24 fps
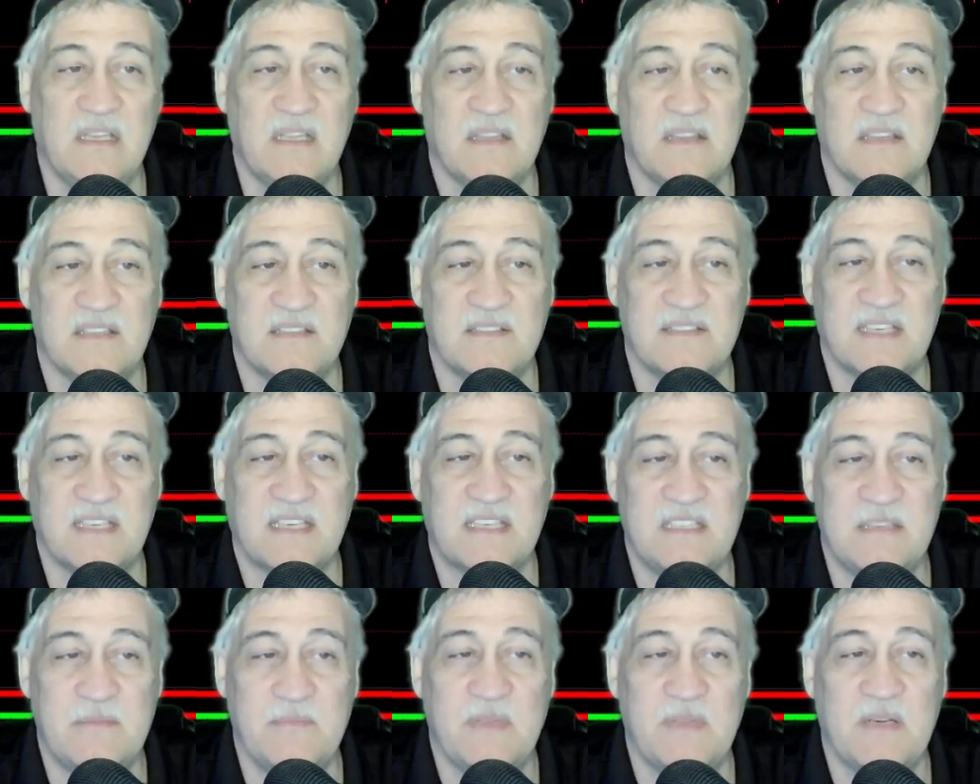The
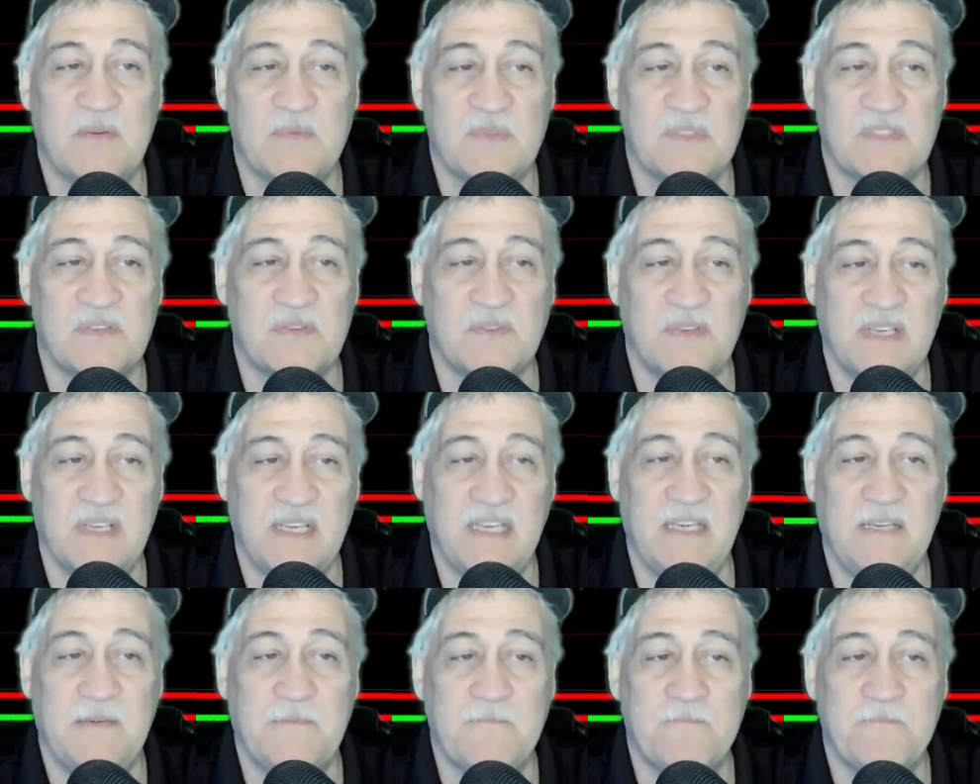60-minute was
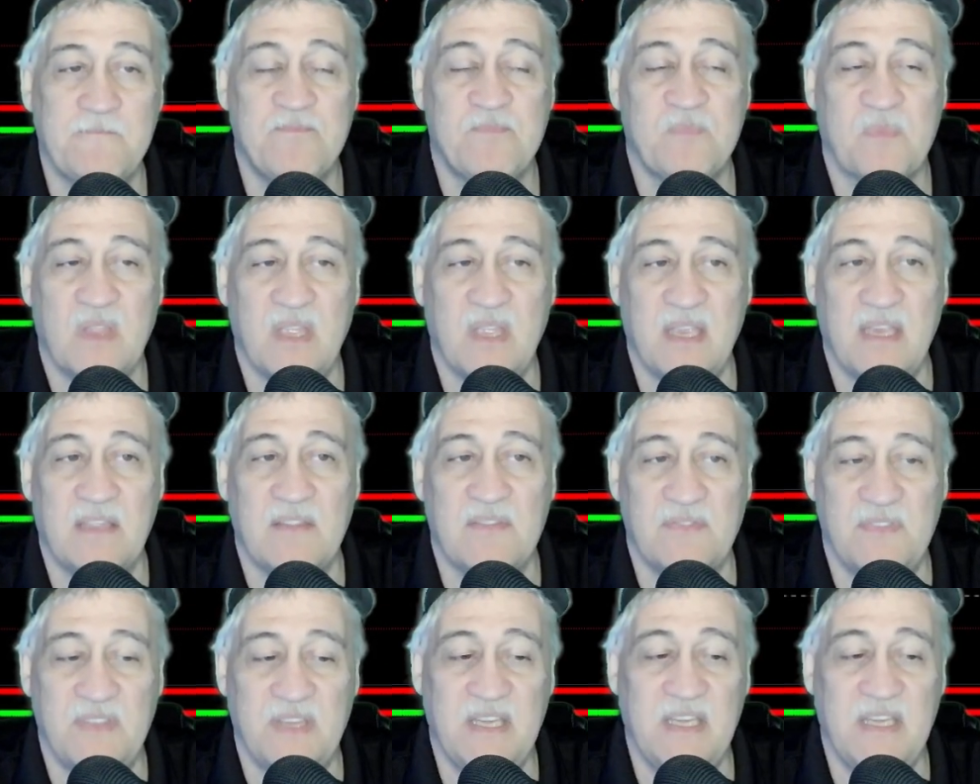green, and
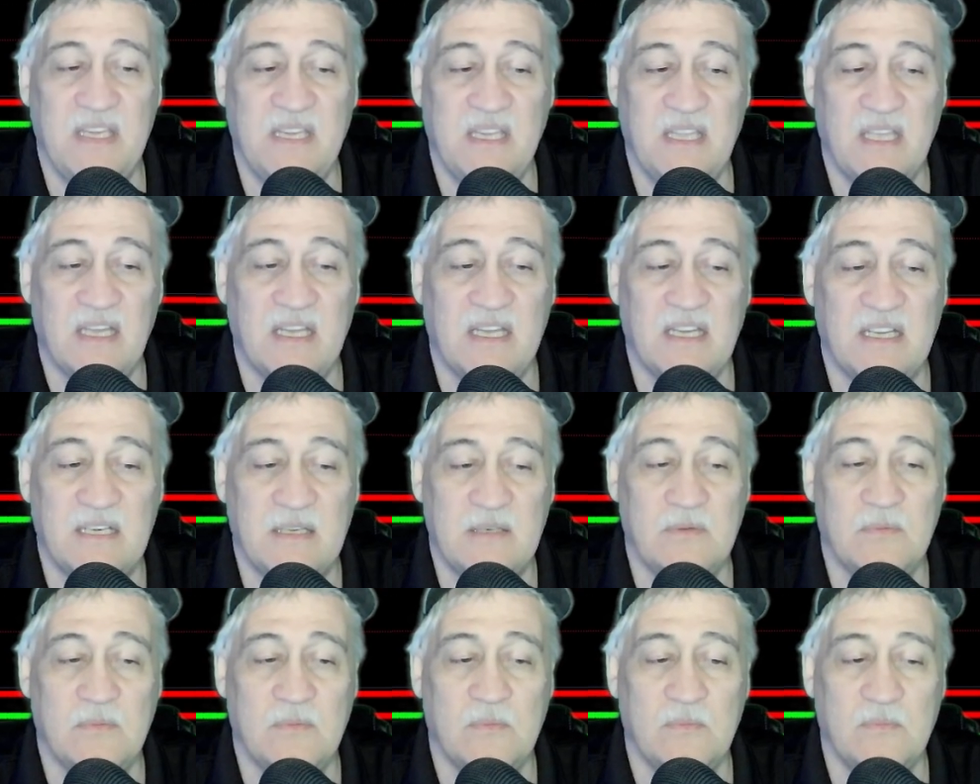the
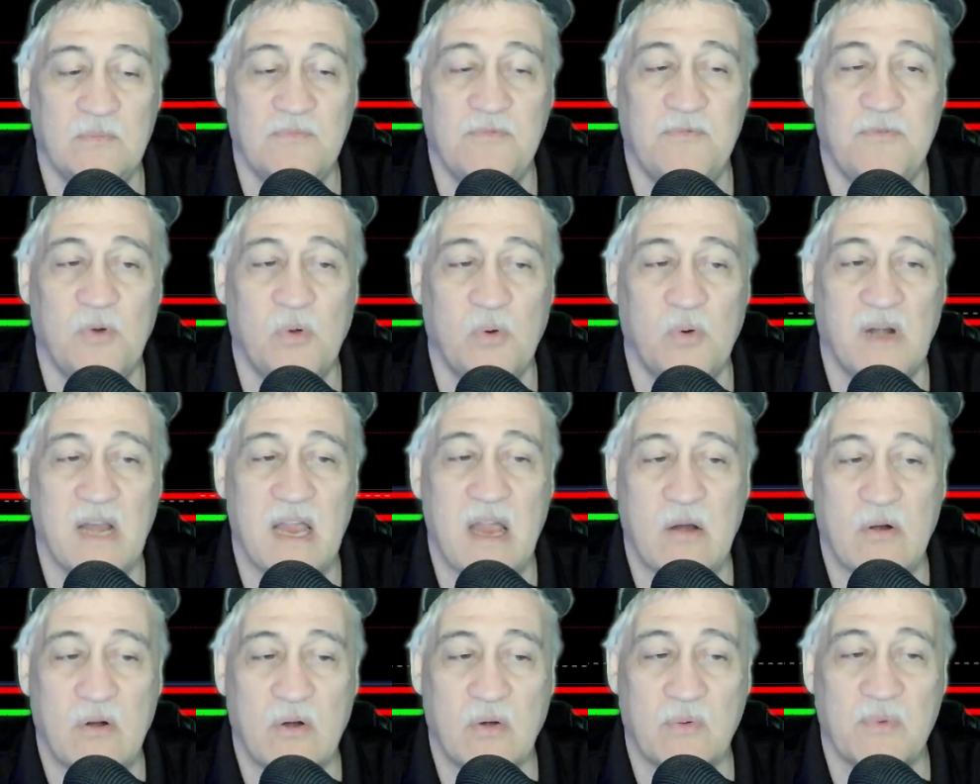
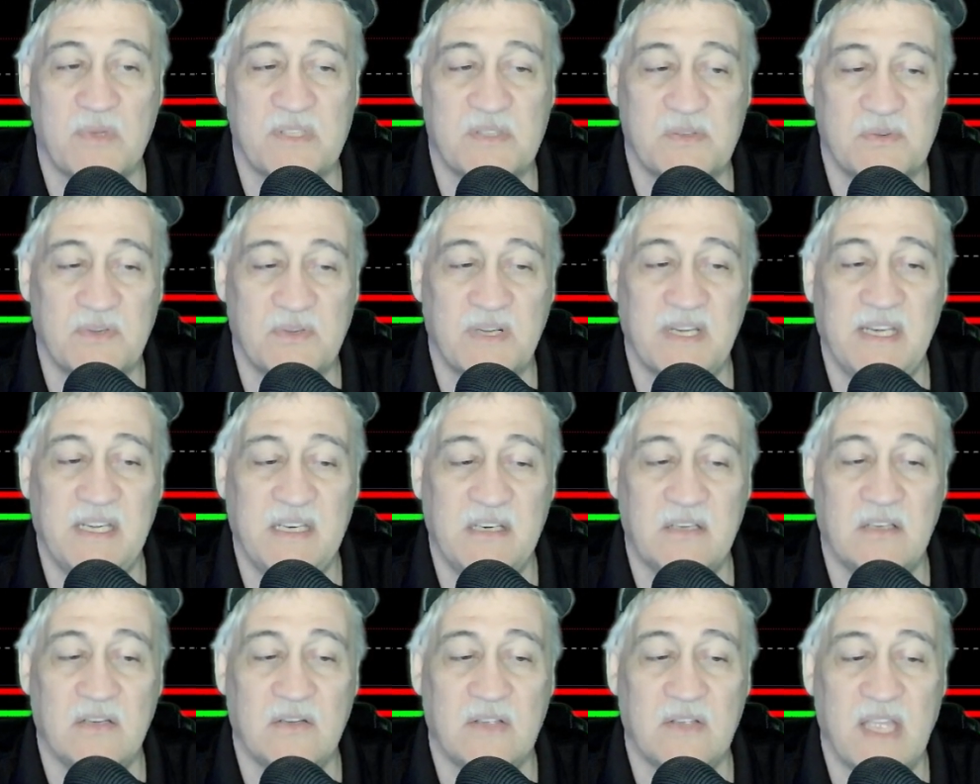4-hour was green.
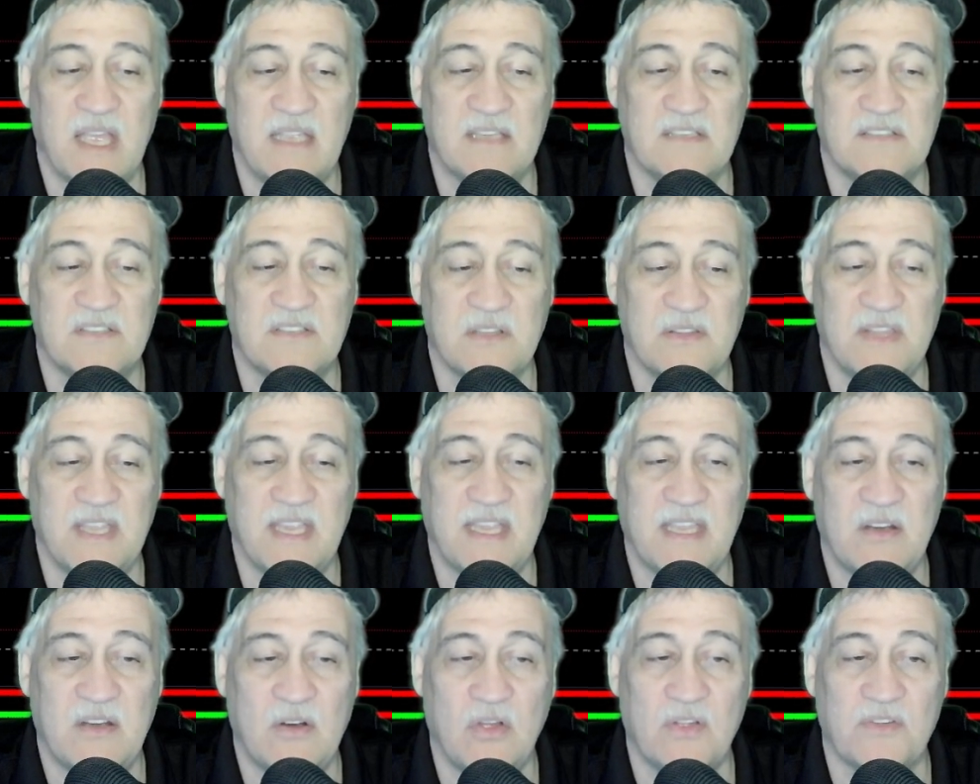Okay, so they
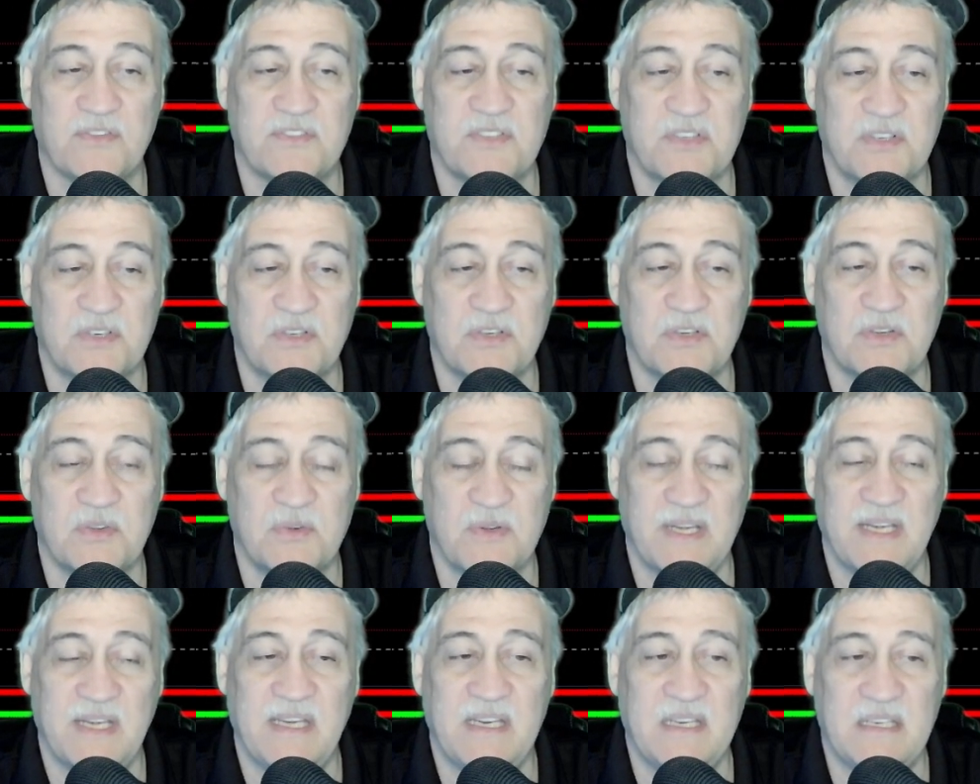had all turned
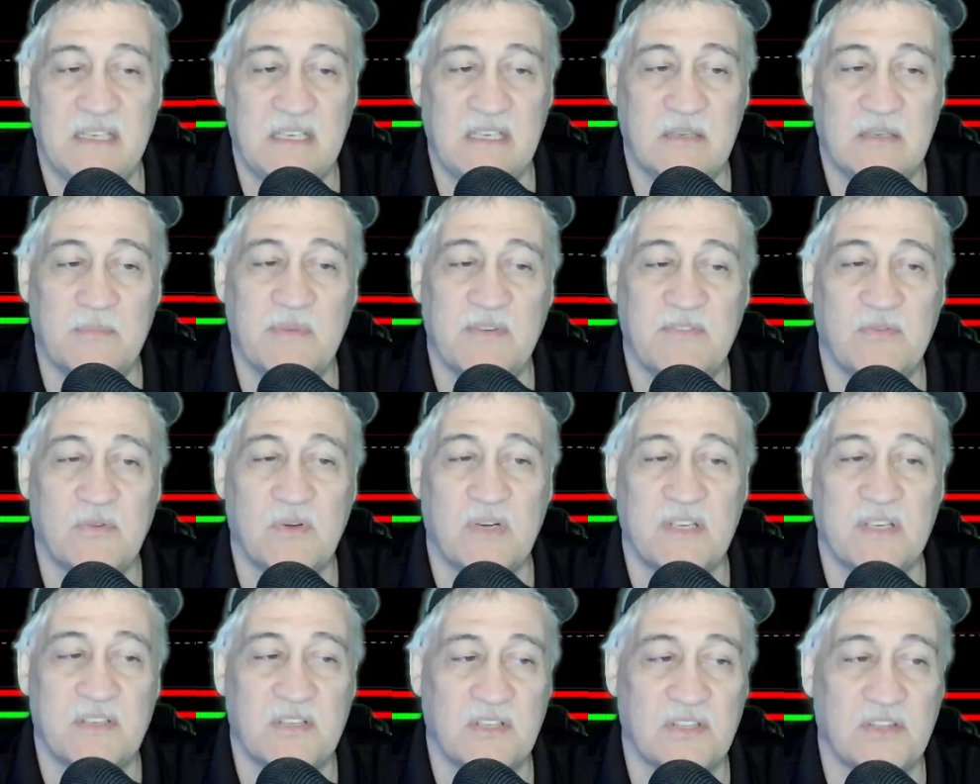green in here before I
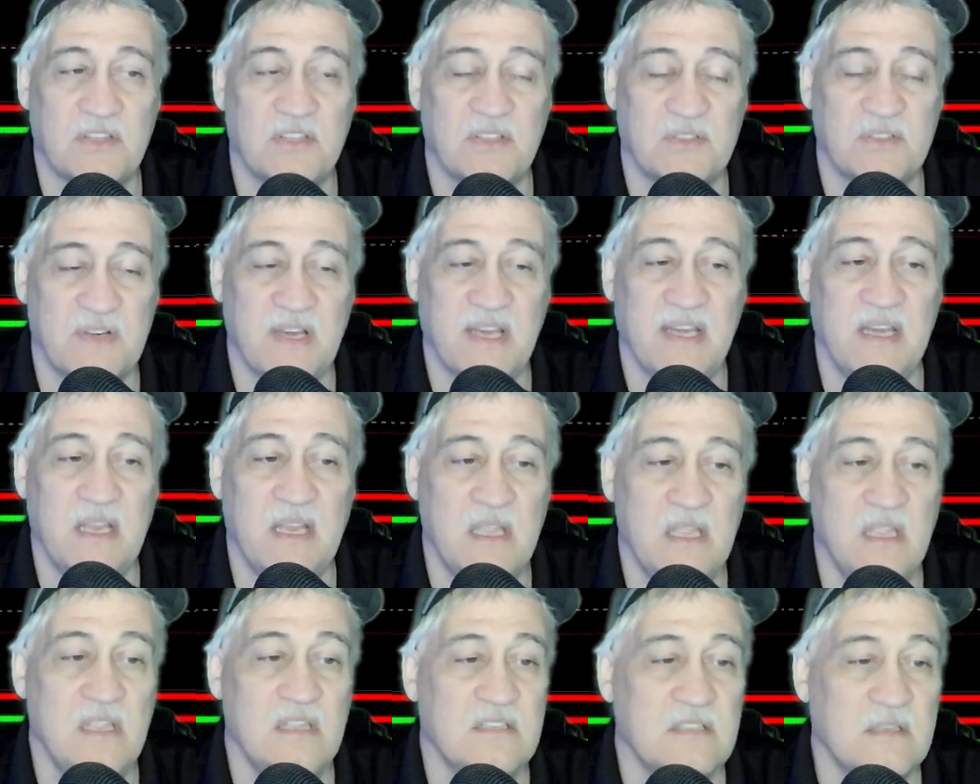took the trade.
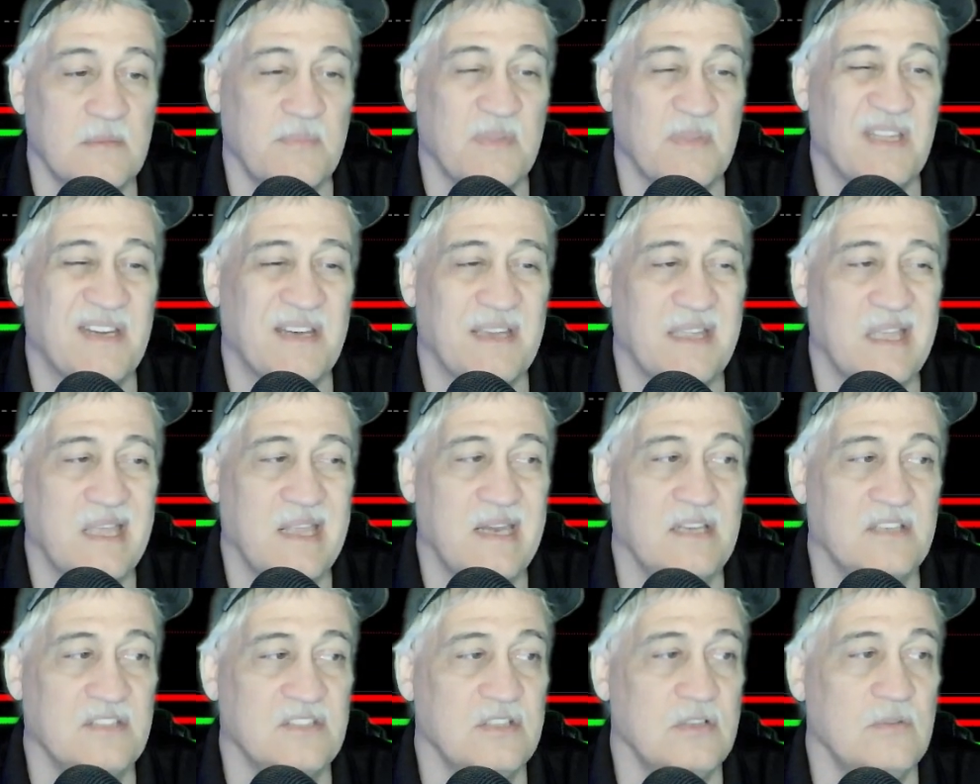So I'm going to kind
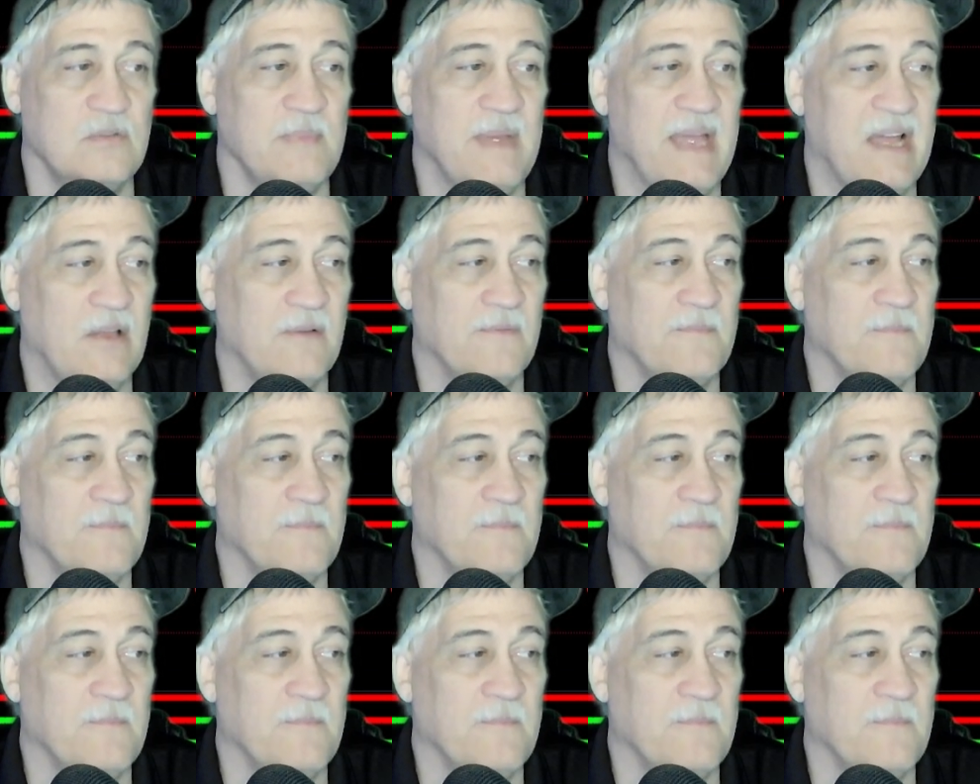of zoom out.